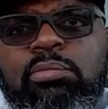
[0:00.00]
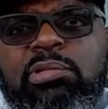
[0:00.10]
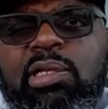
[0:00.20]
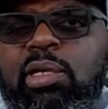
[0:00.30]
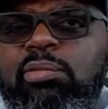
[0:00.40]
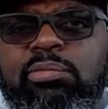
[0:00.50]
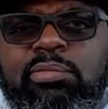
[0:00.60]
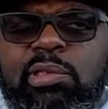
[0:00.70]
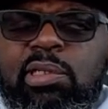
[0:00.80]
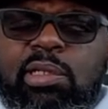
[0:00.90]
You know,
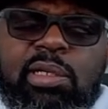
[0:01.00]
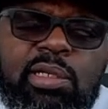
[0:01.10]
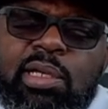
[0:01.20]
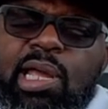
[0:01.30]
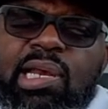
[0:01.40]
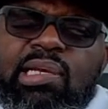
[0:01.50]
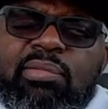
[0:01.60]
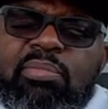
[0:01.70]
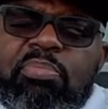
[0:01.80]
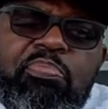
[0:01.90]
and
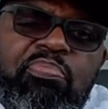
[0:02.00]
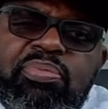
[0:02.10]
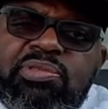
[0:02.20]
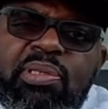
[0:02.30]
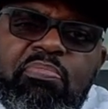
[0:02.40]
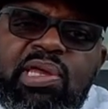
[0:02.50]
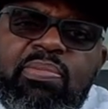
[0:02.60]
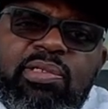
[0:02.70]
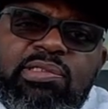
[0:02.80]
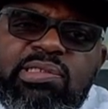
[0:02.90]
some
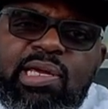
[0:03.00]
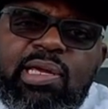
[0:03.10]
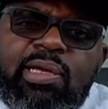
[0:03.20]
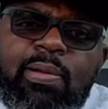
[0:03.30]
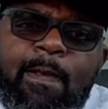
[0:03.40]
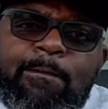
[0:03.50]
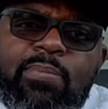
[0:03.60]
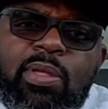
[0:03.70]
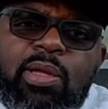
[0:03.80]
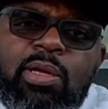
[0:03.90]
people are saying,
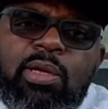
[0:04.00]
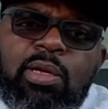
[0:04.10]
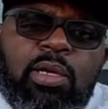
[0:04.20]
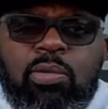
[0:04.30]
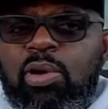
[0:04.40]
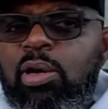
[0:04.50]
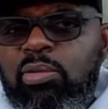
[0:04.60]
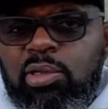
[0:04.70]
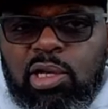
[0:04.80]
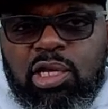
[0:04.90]
well,
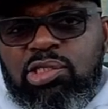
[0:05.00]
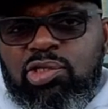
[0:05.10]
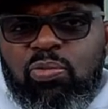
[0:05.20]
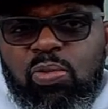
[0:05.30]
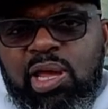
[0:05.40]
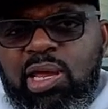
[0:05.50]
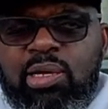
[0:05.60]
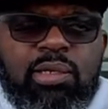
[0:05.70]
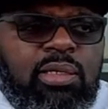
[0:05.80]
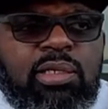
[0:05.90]
it's a
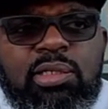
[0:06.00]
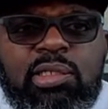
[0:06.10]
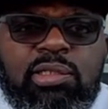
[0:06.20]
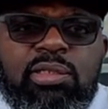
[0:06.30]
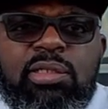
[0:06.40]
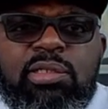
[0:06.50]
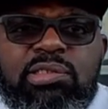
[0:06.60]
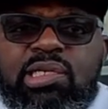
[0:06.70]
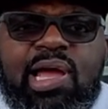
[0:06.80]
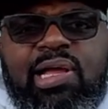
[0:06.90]
win.
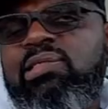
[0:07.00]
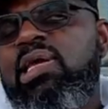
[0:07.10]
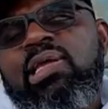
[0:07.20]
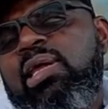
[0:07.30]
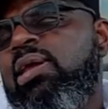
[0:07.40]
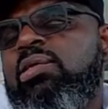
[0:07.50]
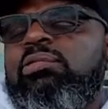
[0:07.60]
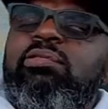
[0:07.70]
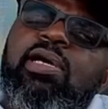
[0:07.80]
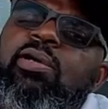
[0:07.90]
She got 10
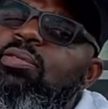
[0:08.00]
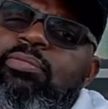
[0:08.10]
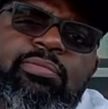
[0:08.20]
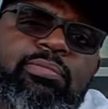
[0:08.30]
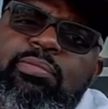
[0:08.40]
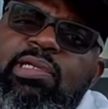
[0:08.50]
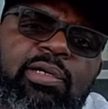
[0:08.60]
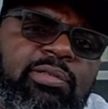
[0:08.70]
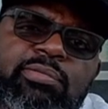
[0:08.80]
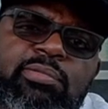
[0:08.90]
years. No,
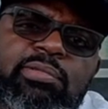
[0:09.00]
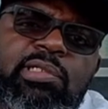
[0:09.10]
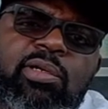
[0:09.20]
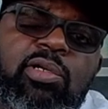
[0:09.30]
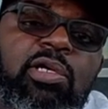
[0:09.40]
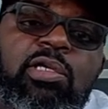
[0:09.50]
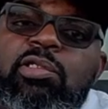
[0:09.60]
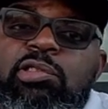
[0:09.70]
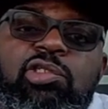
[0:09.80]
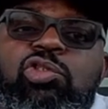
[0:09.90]
no, no.
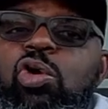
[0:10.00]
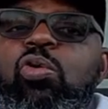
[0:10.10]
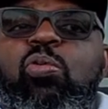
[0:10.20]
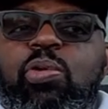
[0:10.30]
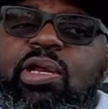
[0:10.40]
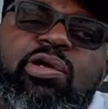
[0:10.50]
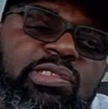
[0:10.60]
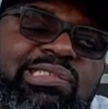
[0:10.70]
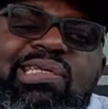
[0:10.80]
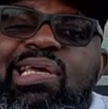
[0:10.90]
There's no
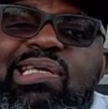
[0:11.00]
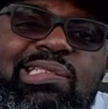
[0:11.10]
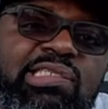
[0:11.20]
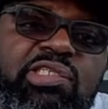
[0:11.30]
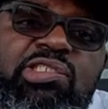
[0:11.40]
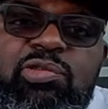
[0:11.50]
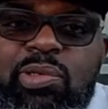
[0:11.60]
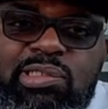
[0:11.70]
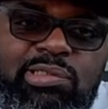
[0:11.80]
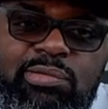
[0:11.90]
winners in this
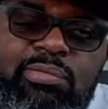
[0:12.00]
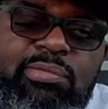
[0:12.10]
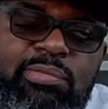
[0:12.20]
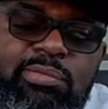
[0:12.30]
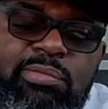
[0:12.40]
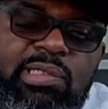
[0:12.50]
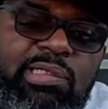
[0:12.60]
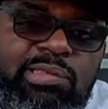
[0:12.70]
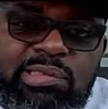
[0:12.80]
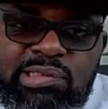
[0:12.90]
situation.
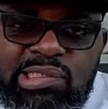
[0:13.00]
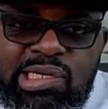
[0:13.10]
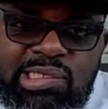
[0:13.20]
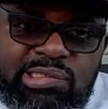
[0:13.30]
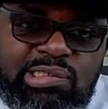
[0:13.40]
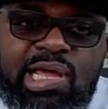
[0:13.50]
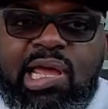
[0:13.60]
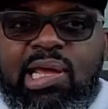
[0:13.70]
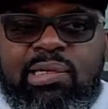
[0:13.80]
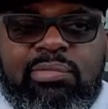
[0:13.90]
Jean is
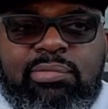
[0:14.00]
dead.